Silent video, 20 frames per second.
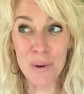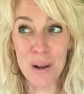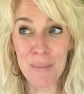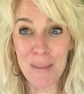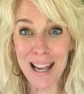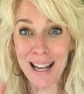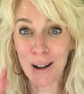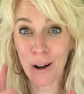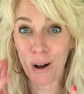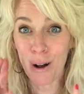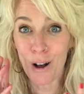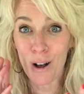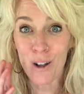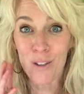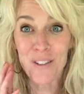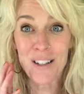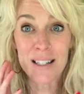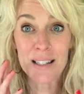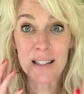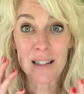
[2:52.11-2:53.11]
we make all
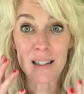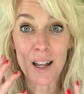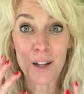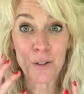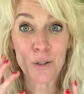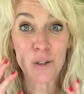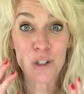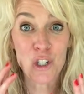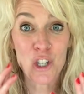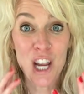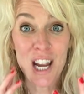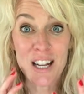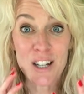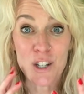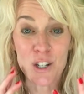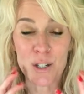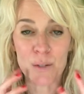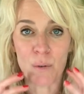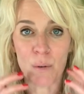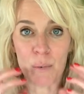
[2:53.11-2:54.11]
these subtle
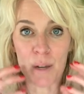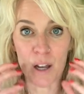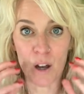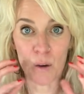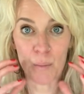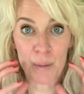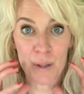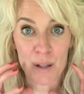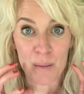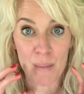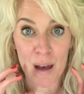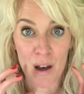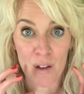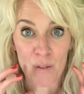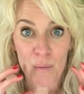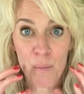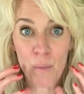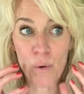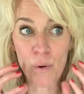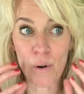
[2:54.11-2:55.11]
changes, when we open the mouth
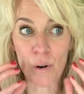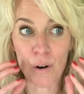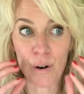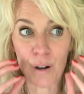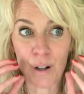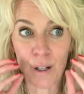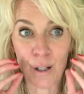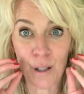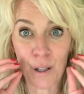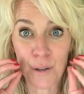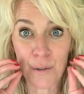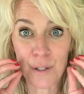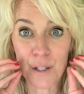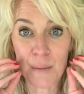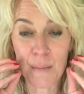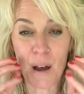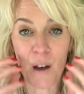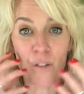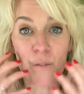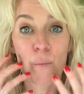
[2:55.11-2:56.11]
more or close the
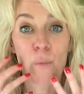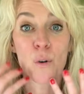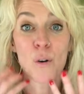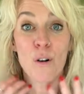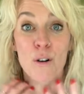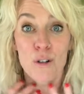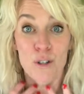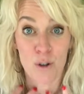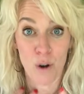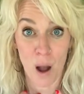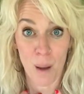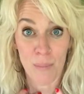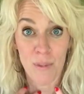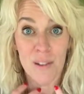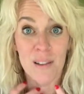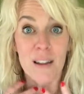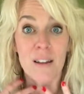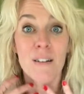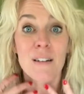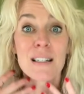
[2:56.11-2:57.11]
mouth more or drop the
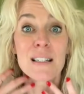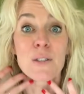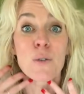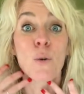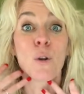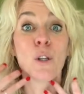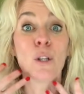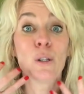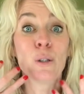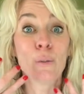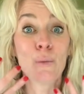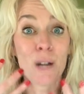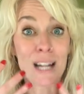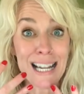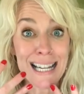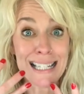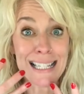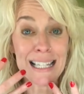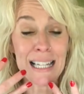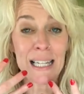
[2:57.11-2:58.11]
larynx or
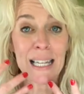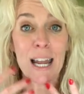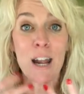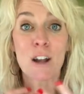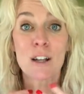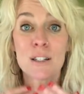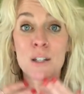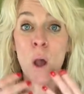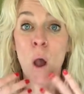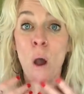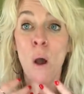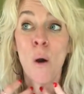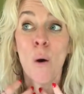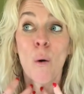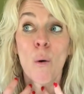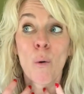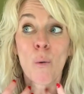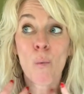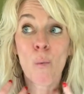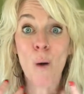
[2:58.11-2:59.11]
raise the larynx
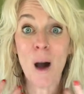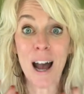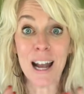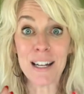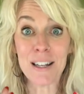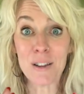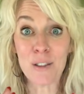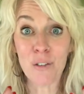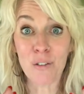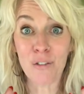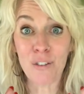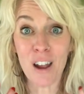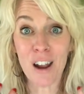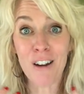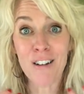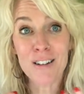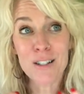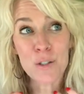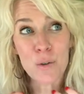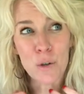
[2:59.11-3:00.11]
or widen the
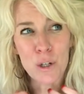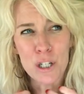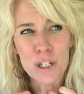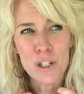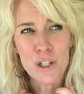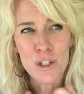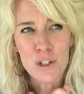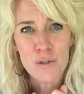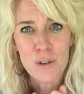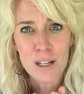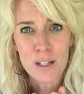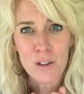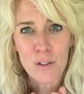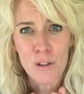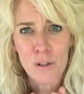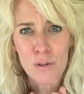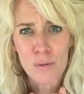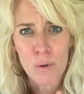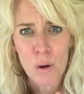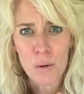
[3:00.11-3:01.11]
pharynx or constrict the
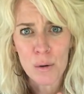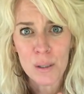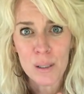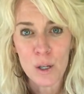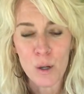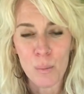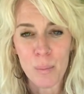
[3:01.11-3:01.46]
throat a little